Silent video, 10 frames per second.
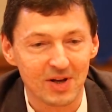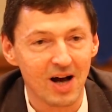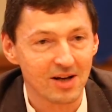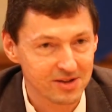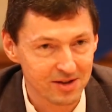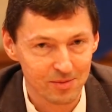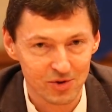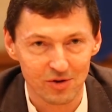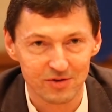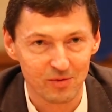
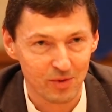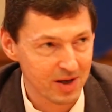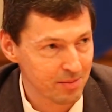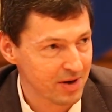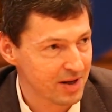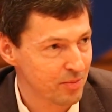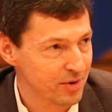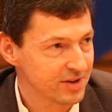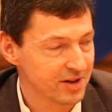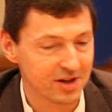customs on the web and
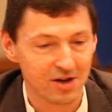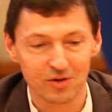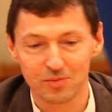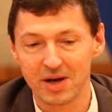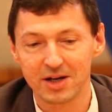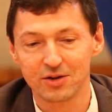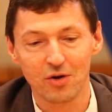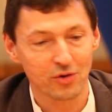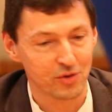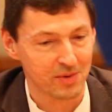printed out many
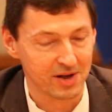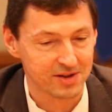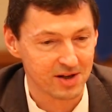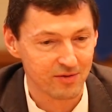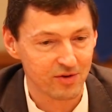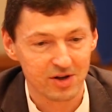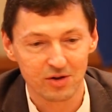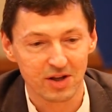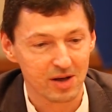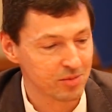documents, and were
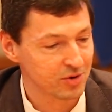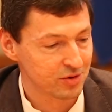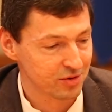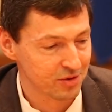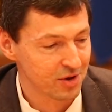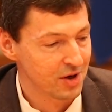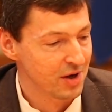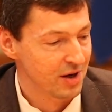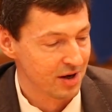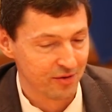not able to
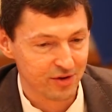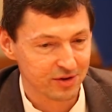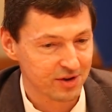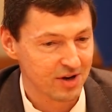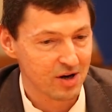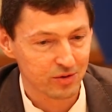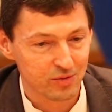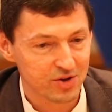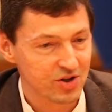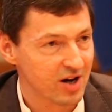filter out
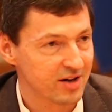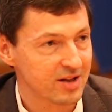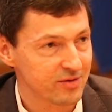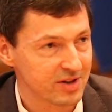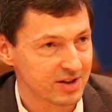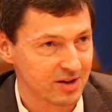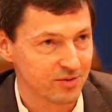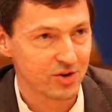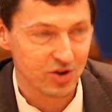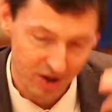which are relevant
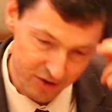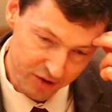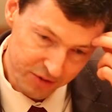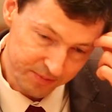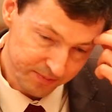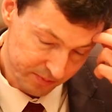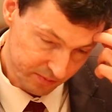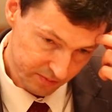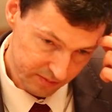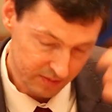and which are not.
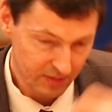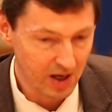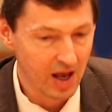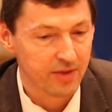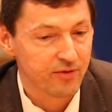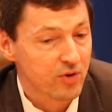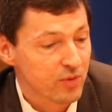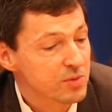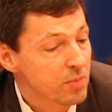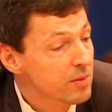And for
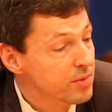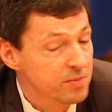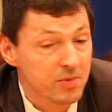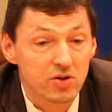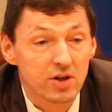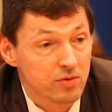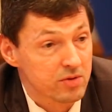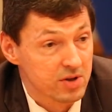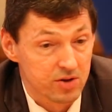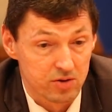this purpose, machine
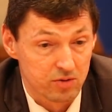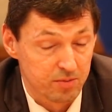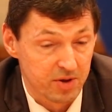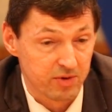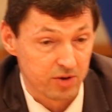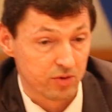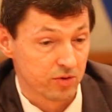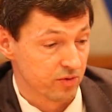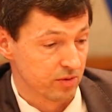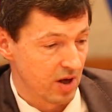translation could be very
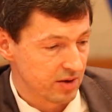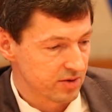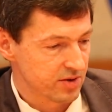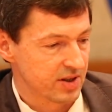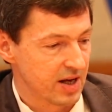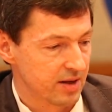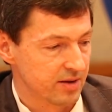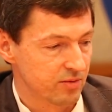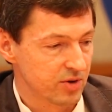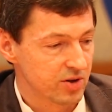useful.
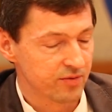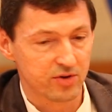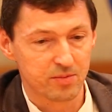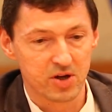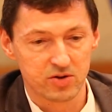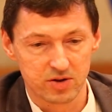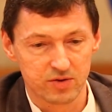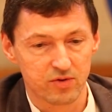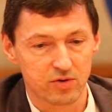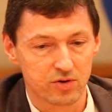Understand which information
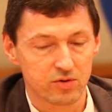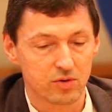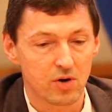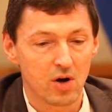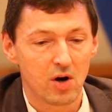is for you,